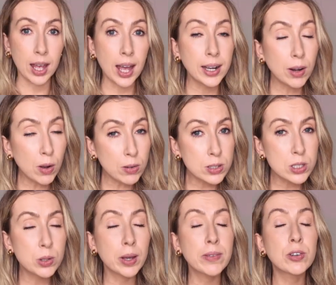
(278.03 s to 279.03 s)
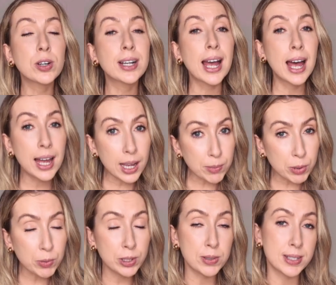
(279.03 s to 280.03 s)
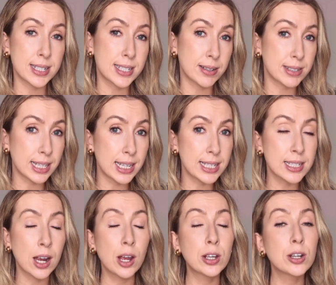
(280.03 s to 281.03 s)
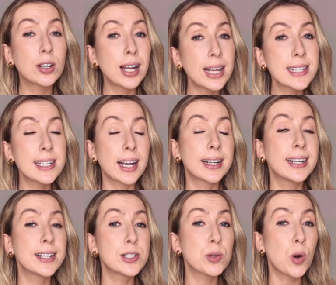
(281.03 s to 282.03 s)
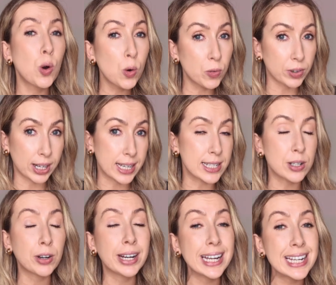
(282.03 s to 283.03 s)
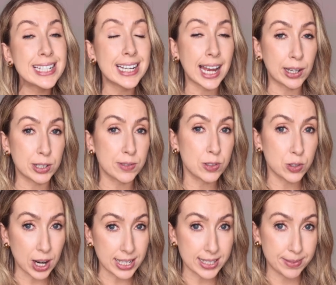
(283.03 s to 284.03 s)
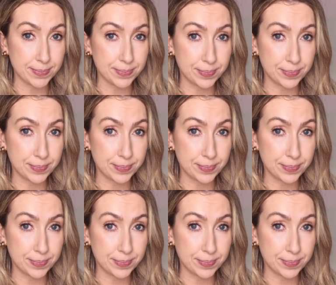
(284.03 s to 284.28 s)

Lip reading: And also, if you're calmer when you sit down to eat, you're less likely to overeat or eat out of stress.